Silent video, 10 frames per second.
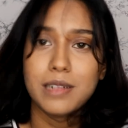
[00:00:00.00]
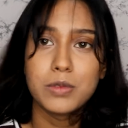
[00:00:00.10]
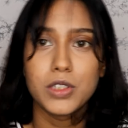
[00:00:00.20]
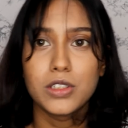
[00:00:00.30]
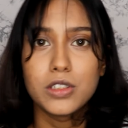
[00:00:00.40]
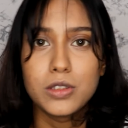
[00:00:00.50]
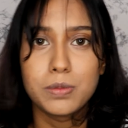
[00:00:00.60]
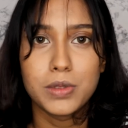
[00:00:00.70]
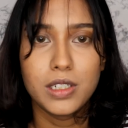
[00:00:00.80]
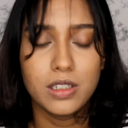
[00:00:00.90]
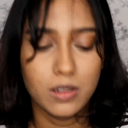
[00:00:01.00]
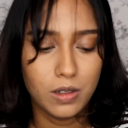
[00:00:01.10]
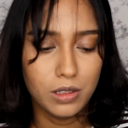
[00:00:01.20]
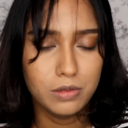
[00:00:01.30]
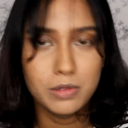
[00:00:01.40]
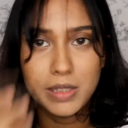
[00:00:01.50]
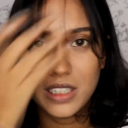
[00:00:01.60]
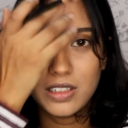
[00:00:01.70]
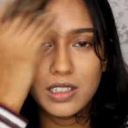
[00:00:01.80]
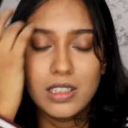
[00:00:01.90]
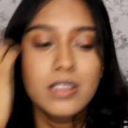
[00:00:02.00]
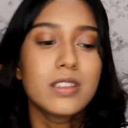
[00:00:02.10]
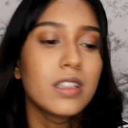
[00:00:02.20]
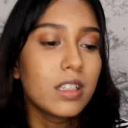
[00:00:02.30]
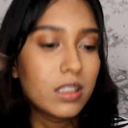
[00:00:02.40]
I'm going to put it all over my crease.